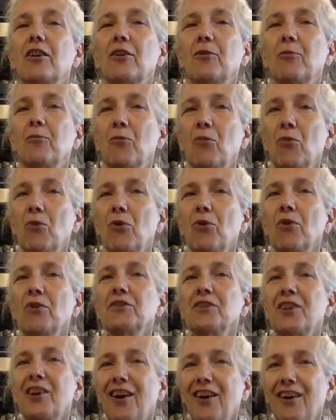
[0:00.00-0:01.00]
more
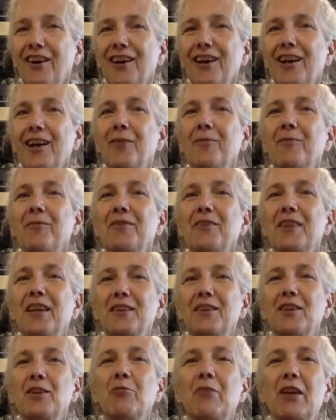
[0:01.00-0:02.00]
time
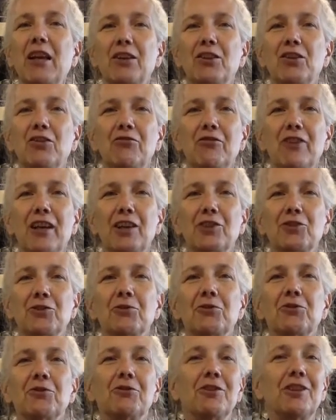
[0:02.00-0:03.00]
that the
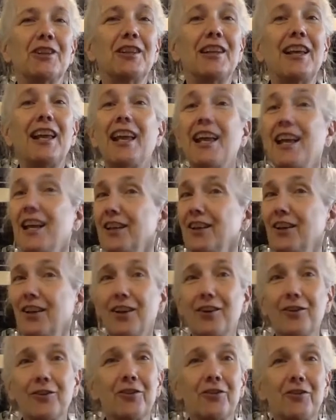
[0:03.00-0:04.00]
manufacturer can add
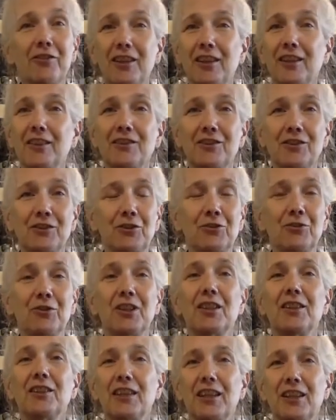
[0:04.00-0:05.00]
other things to
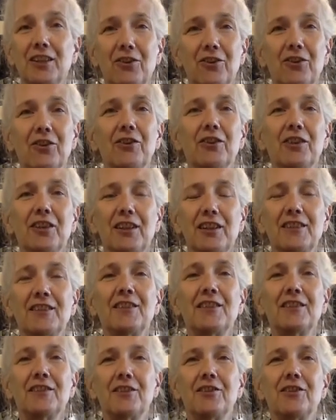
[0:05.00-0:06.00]
it that aren't
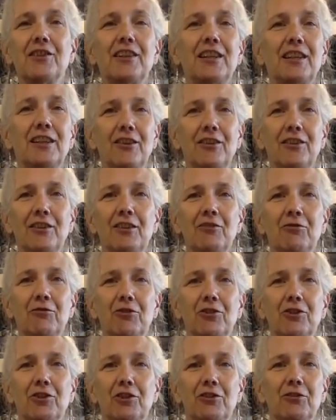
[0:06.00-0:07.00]
necessarily healthy for
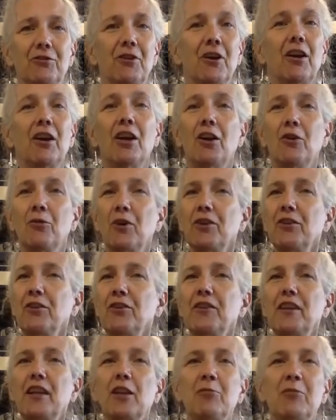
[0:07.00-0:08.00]
you, whether
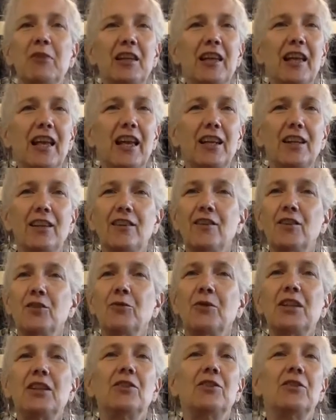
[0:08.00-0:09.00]
they be added
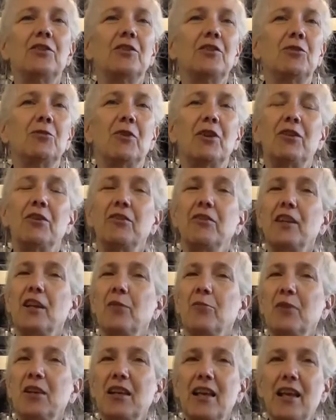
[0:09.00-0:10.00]
sweeteners, whether they
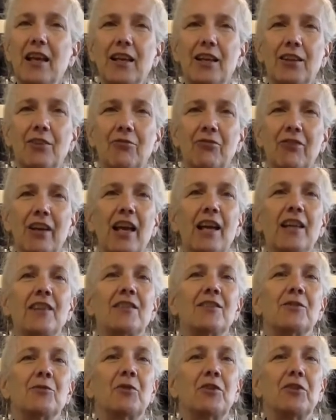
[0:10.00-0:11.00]
be added
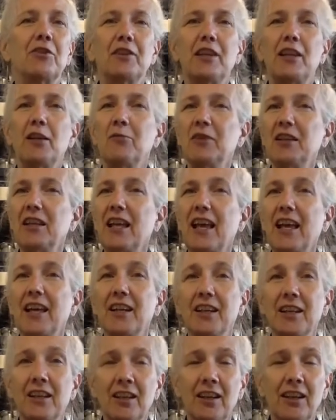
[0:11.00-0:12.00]
fats, whether they be
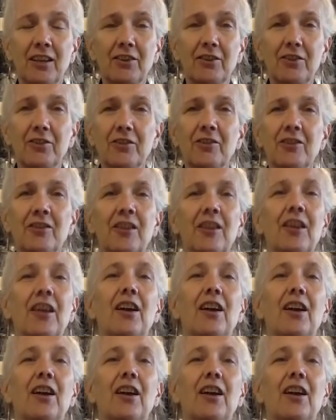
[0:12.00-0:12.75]
added colors.